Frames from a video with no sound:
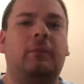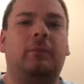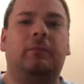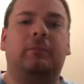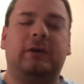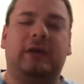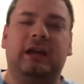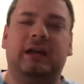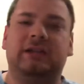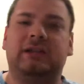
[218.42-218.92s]

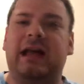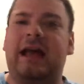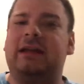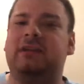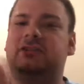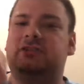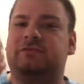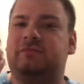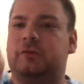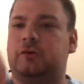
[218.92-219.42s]
Because
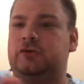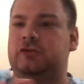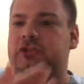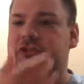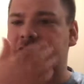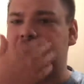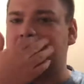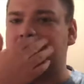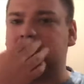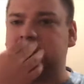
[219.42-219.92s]
after
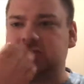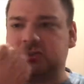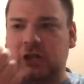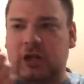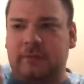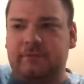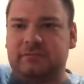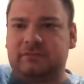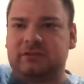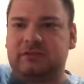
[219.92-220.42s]
she double
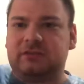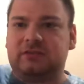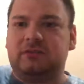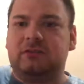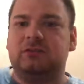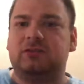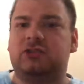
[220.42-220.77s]
jumps,